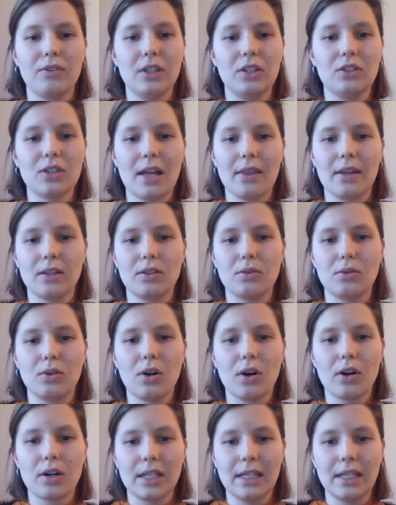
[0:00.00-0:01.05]
each other to
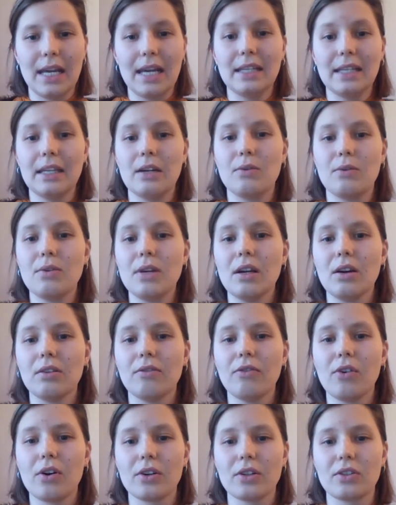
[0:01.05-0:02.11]
coordinate and
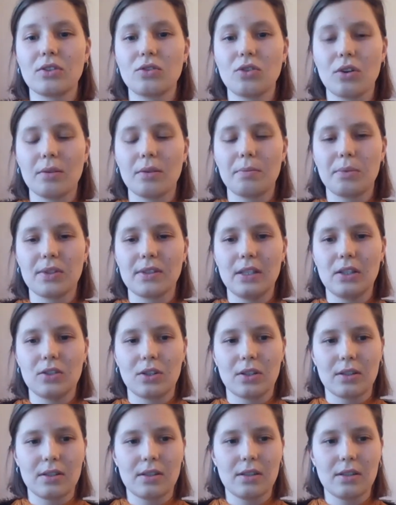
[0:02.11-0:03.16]
reinforce joint
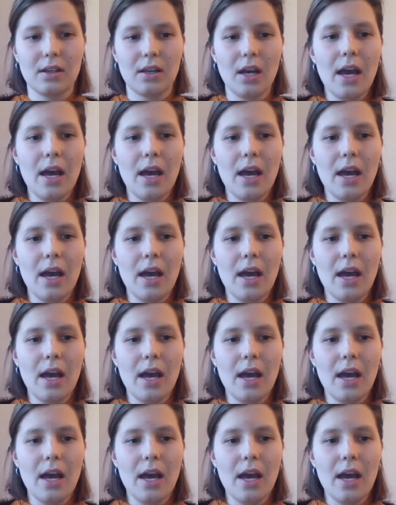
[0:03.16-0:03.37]
positions.